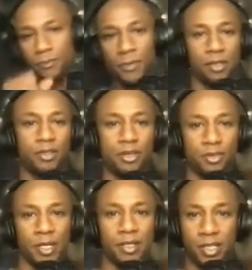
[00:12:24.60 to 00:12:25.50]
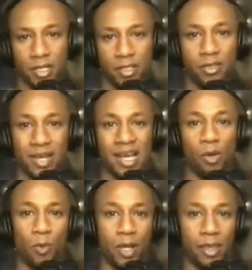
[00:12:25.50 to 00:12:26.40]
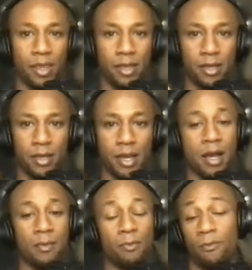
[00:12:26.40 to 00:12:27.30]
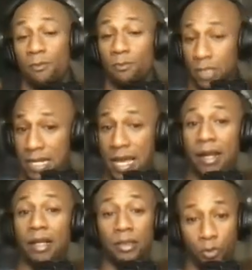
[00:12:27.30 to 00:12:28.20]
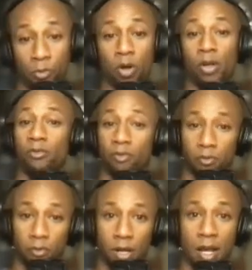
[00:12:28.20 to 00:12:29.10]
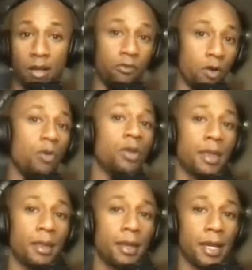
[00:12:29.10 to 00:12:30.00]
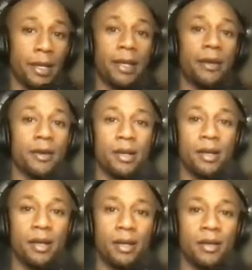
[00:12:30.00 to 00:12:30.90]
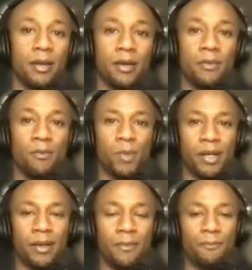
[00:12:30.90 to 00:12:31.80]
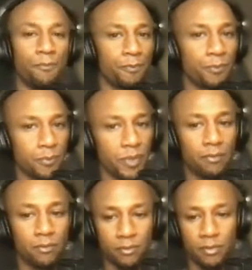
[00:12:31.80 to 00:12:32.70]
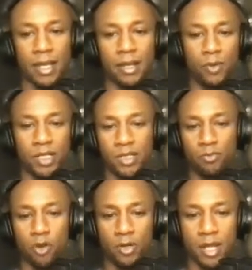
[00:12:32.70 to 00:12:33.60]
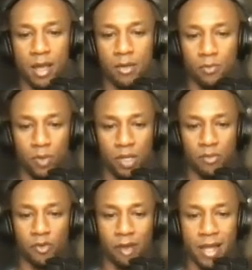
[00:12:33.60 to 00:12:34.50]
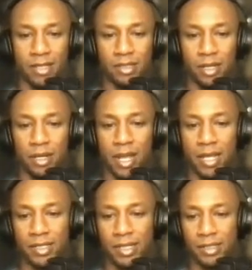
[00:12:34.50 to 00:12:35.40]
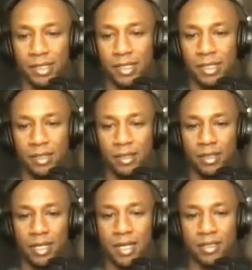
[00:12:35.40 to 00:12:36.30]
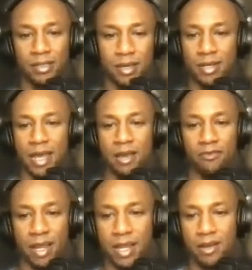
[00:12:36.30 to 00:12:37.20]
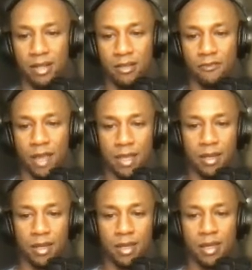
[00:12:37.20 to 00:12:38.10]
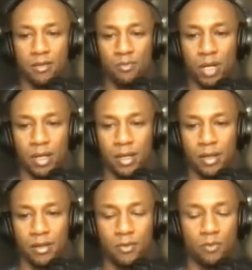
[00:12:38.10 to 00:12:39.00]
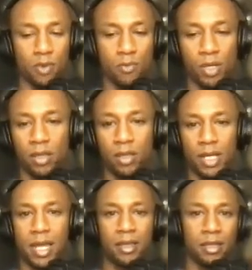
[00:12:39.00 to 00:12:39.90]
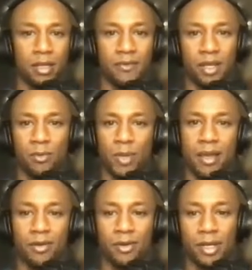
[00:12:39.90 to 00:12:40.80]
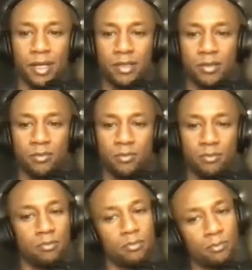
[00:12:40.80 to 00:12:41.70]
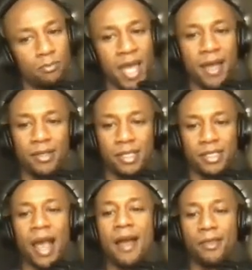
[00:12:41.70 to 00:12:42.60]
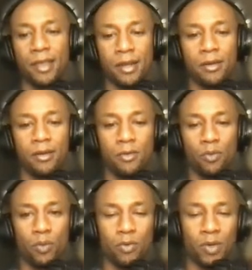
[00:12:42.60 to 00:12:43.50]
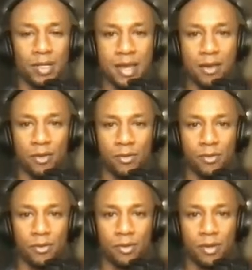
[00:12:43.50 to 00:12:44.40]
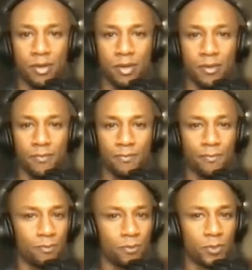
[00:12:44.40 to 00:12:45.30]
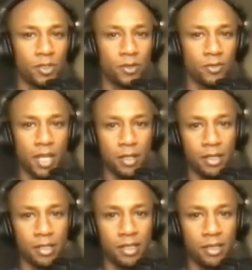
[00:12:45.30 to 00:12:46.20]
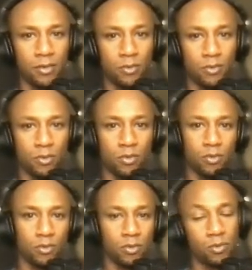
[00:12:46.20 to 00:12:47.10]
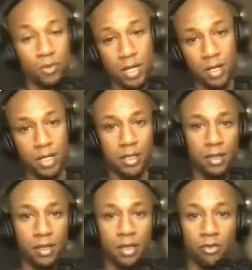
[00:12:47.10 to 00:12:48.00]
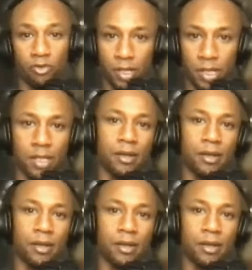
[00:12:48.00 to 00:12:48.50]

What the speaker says: Excuse me, just to help with getting a little more growth in here. But like we just broke down with Verizon and AT&T, yes, they're down right here in the red, but when we look at the dividend payout, it's higher than what we're down. So technically, we're in the green.